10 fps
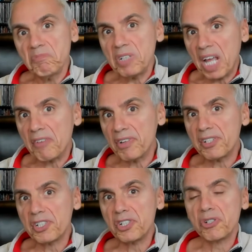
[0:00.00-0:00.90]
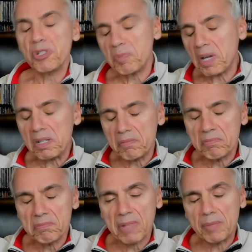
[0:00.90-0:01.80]
we'd have less issues, but
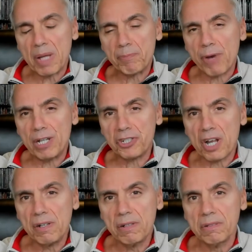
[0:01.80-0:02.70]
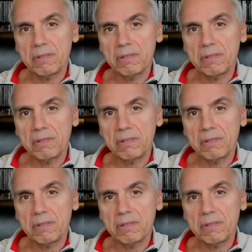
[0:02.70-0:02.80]
I'm not preaching.